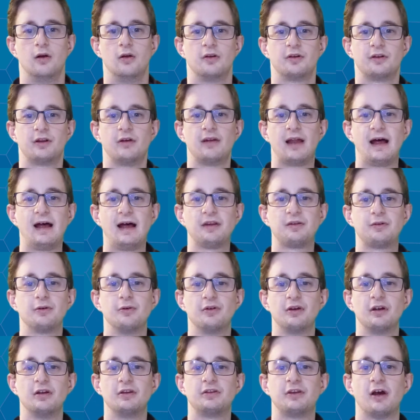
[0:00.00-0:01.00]
So Last
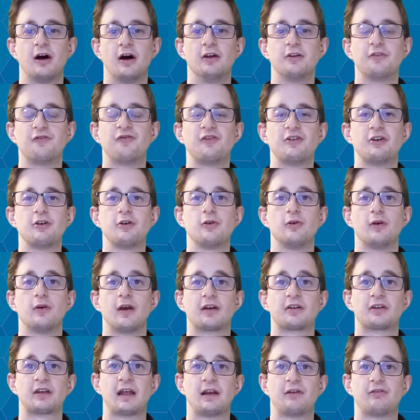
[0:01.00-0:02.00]
Order does view
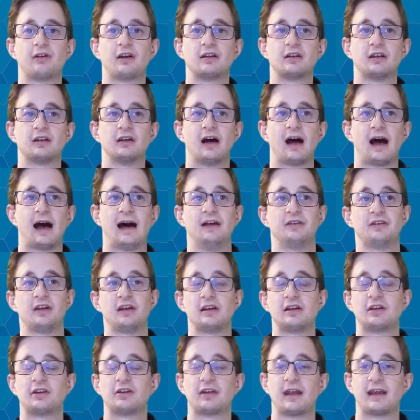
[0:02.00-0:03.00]
Accelerator as
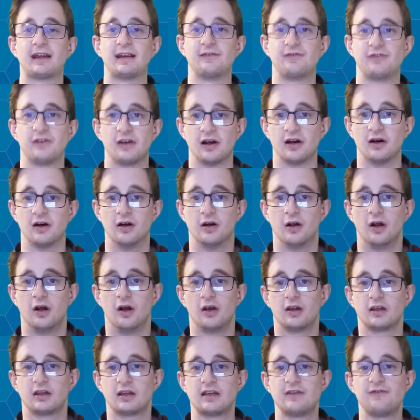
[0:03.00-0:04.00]
a savior.
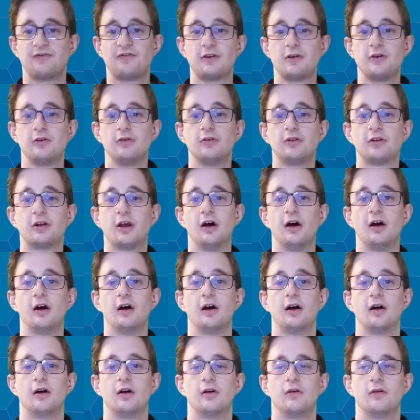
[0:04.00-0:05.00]
She views
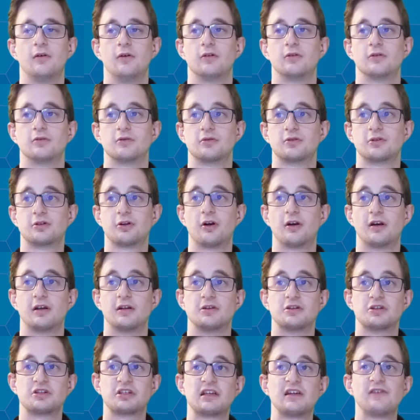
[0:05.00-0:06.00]

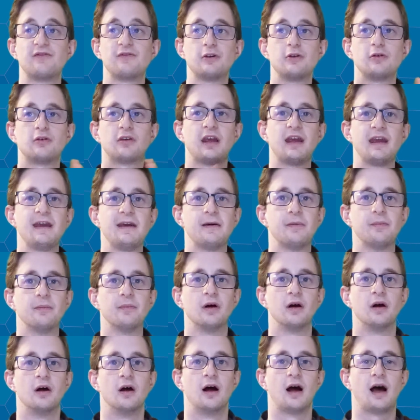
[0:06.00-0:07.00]
him
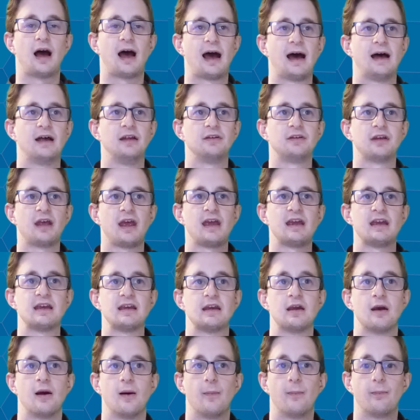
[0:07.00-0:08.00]
as
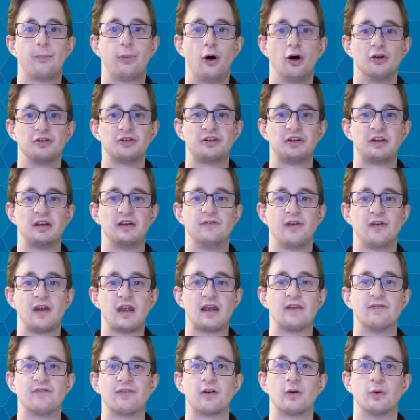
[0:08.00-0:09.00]
a positive
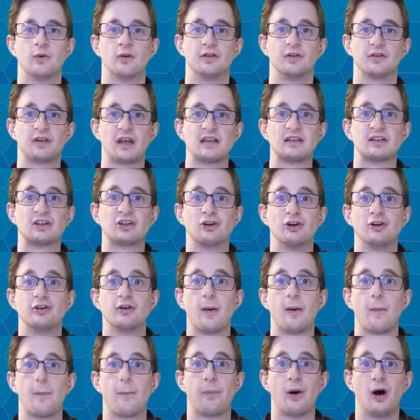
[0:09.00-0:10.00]
influence, a
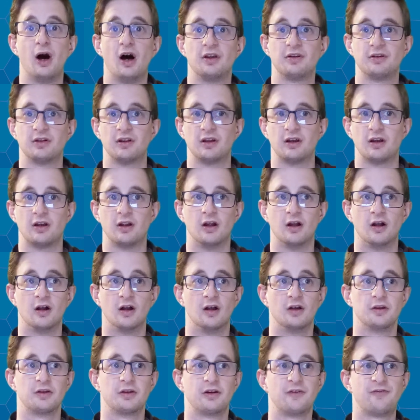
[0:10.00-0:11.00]
good person.
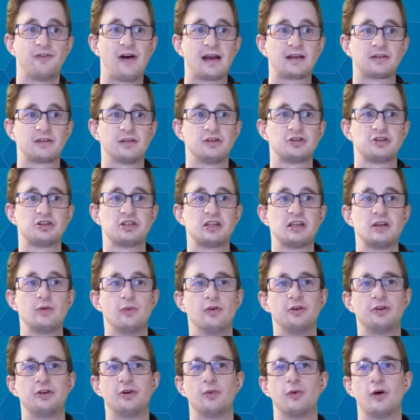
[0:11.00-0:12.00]
So the fact that she
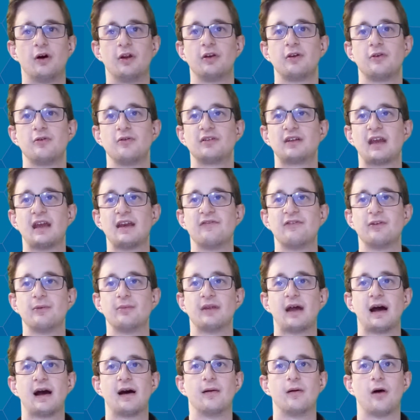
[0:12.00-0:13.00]
was the one who gave him
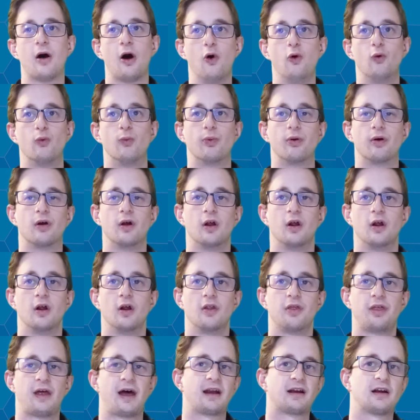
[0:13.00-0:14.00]
that hope,
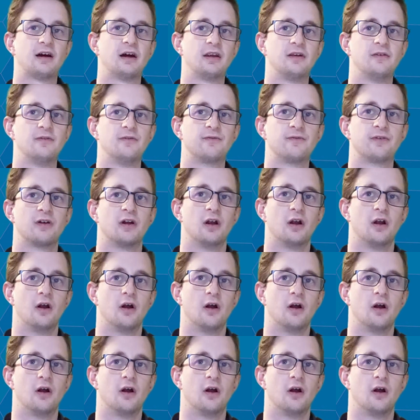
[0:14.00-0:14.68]
that kind of